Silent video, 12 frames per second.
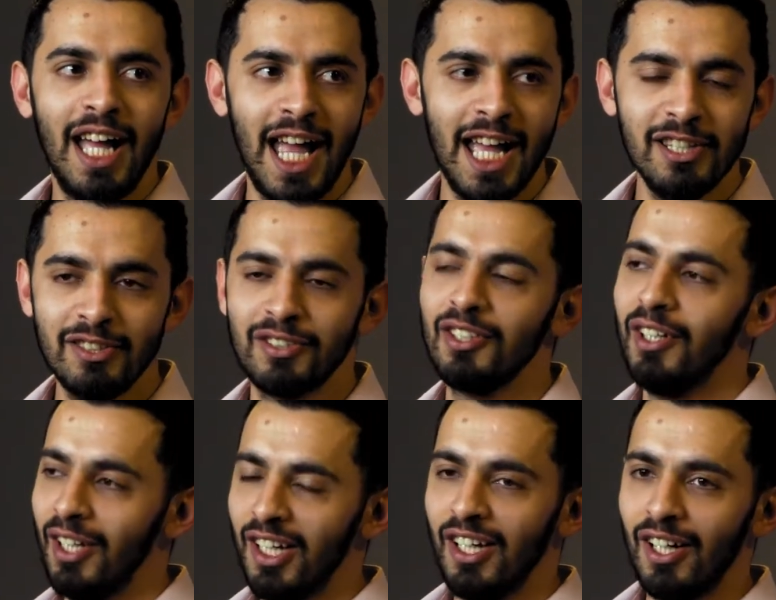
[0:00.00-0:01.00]
Hence,
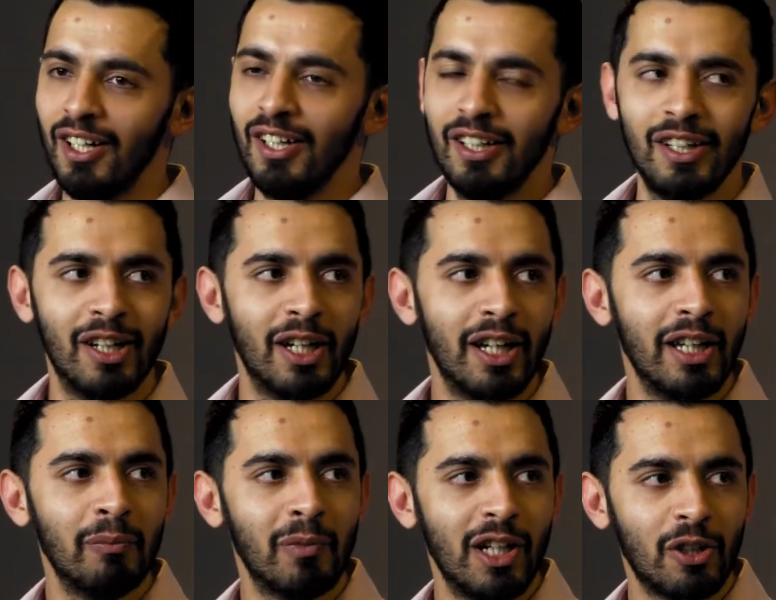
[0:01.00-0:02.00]
in
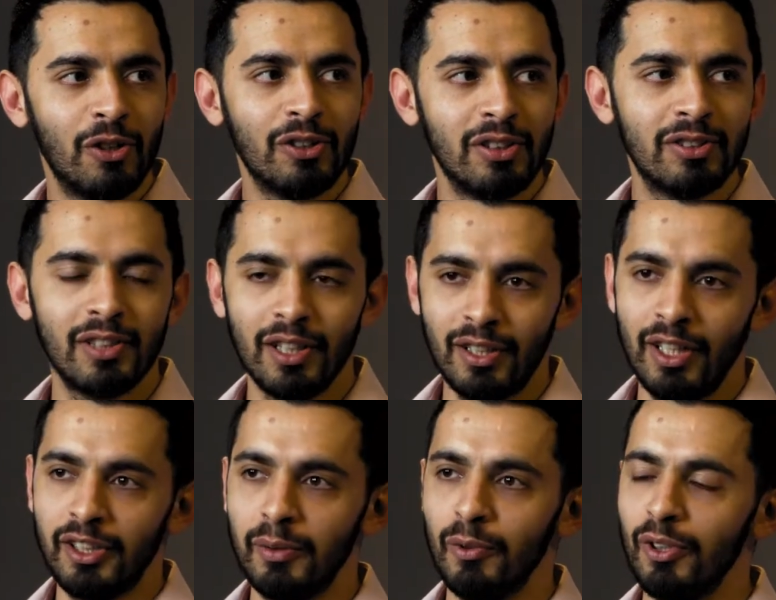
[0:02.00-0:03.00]
my conscience, I can
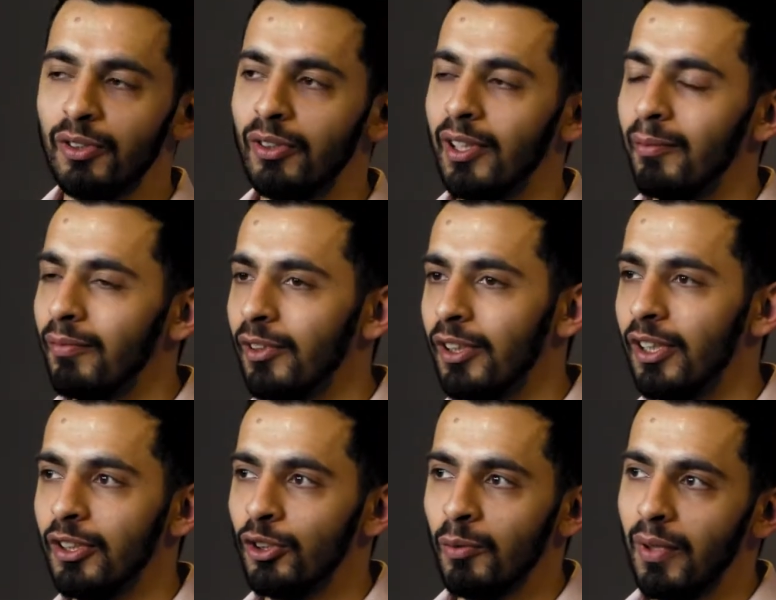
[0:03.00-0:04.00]
attribute it to them.
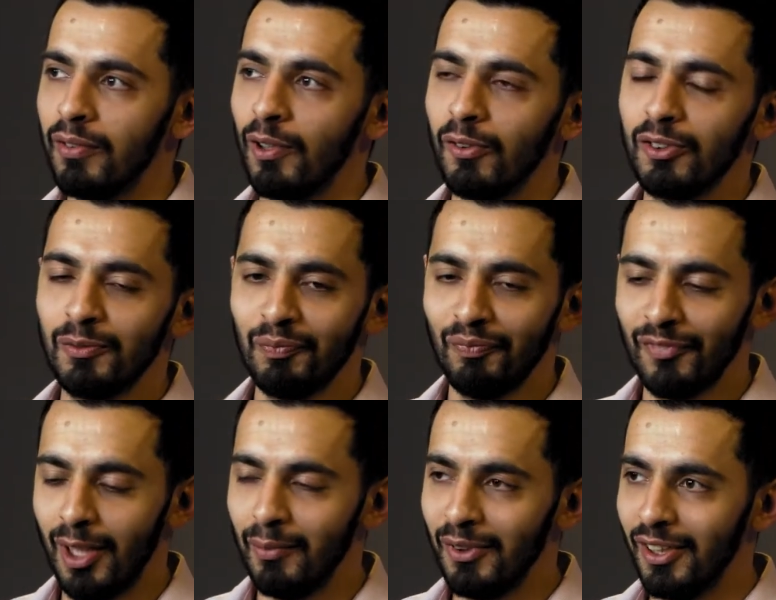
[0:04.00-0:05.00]
It's not my fault.
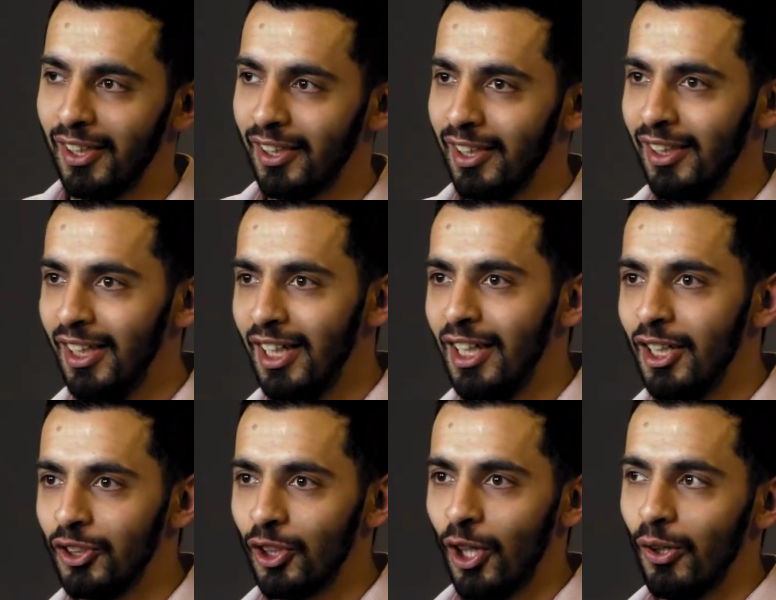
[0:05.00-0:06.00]
Okay.
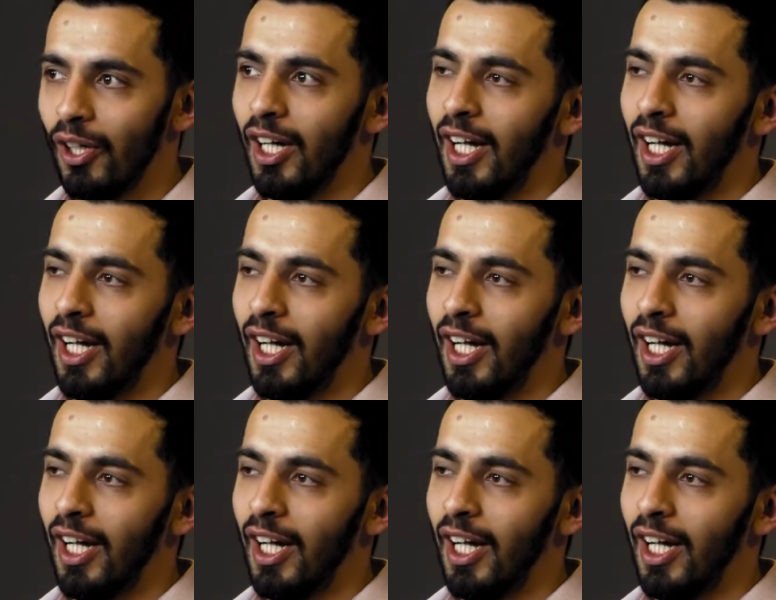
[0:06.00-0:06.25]
So